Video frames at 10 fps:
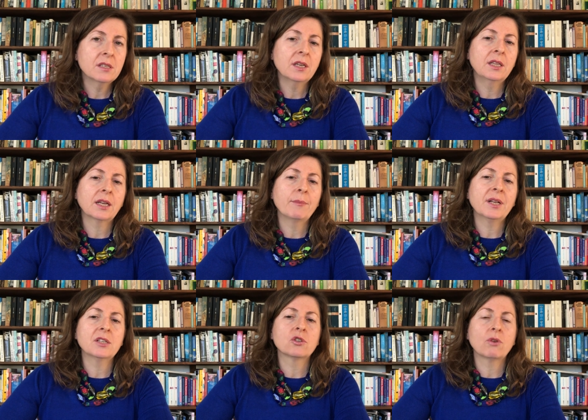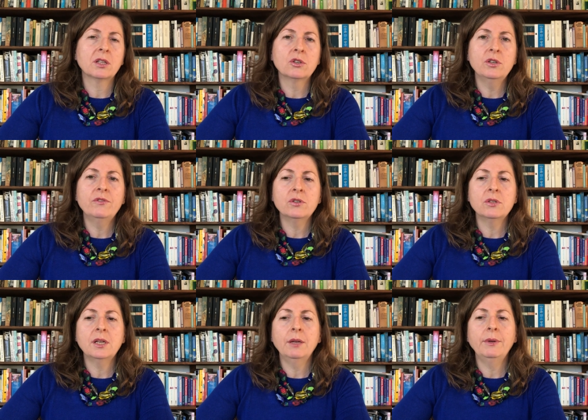in the Chemicals Strategy for
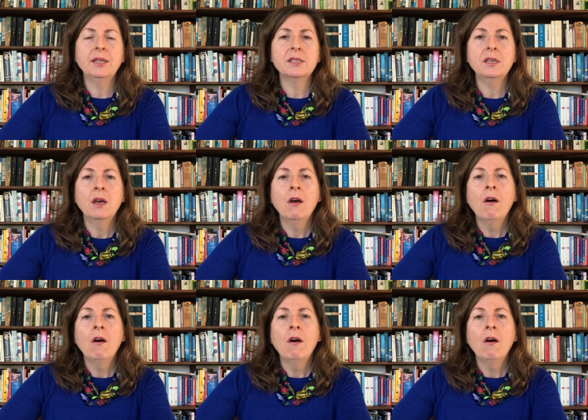Sustainability,